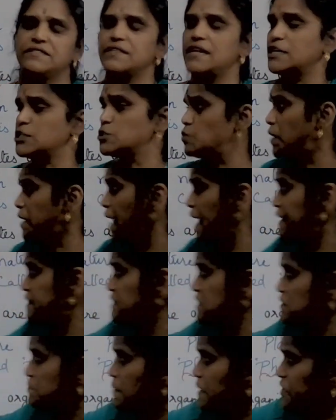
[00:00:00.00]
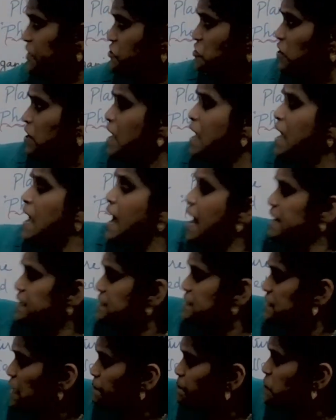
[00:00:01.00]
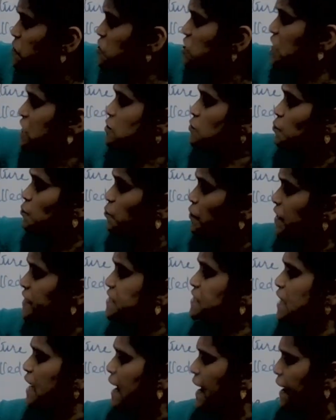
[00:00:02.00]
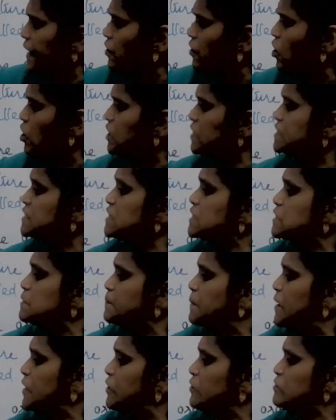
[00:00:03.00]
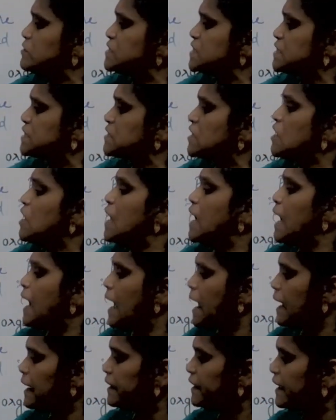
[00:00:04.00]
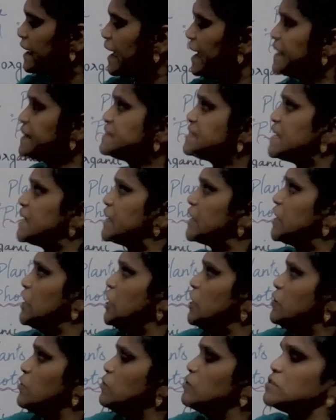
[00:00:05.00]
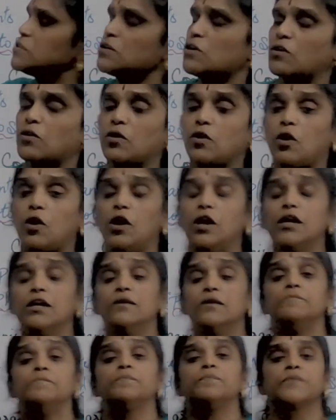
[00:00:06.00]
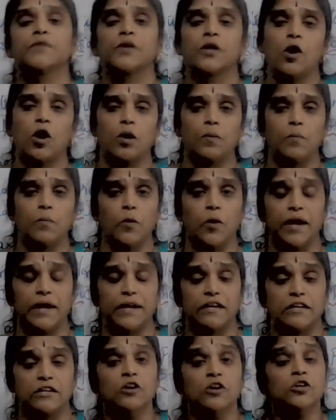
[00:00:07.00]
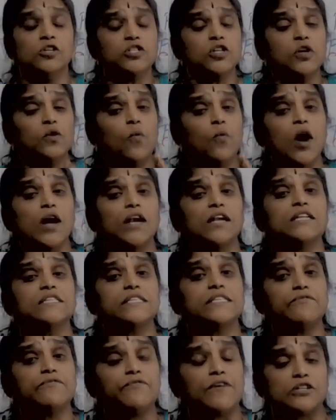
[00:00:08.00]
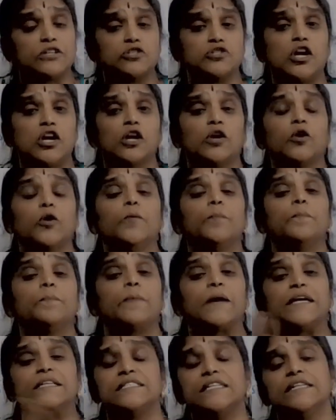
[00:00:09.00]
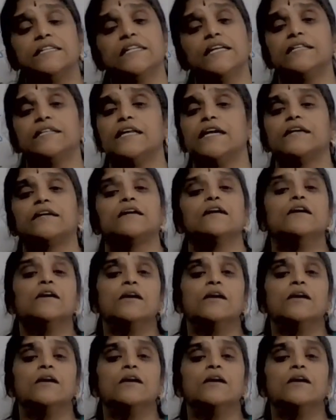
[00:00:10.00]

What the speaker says: That's what I just mentioned. A substance which hydrolysis produces aldehydes and ketones are called carbohydrate. So, what is the functional group present in that